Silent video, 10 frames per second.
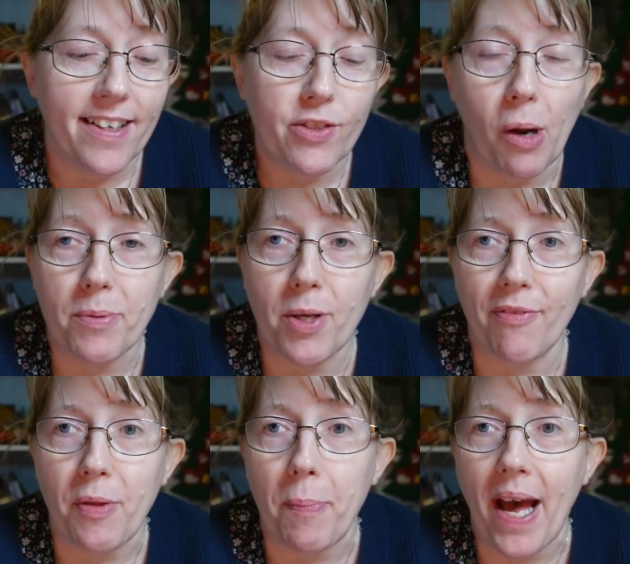Dropped
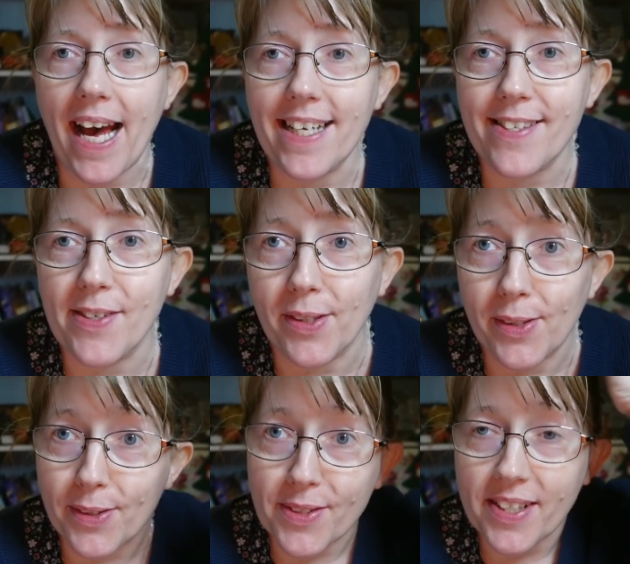off the
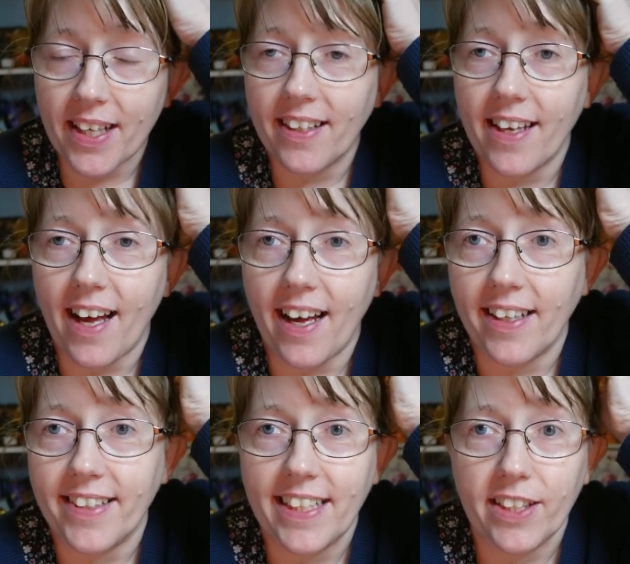parcels,
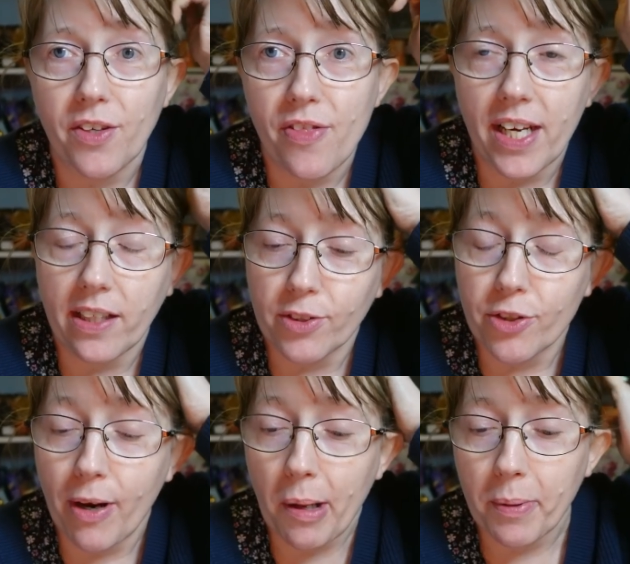did another little
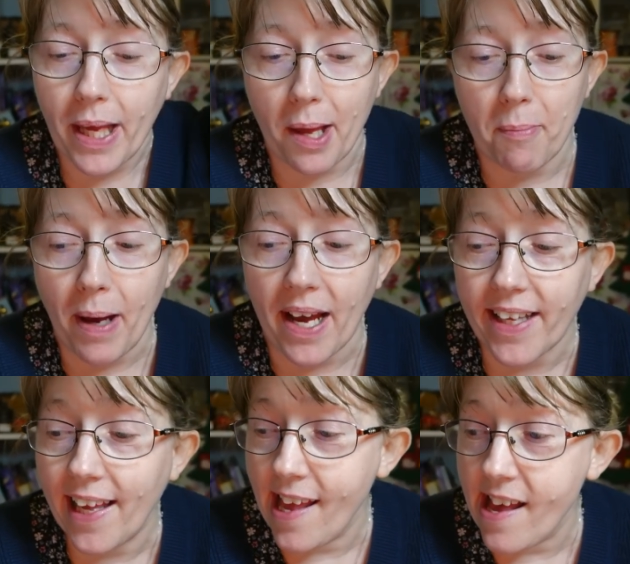trip, came
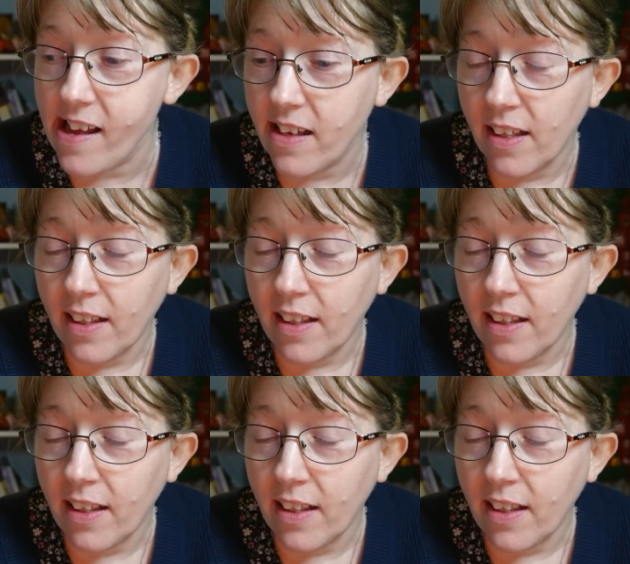back here.